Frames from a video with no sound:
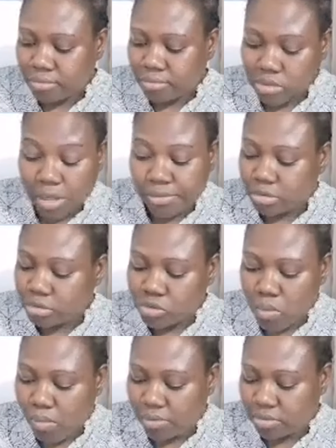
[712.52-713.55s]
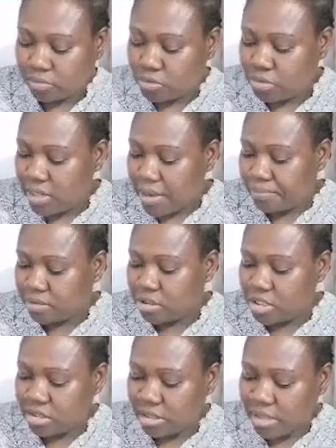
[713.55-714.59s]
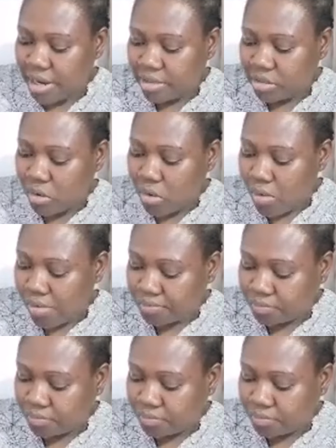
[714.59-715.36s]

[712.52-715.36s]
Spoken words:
Thank you so much. I really appreciate it. Daddy Nko.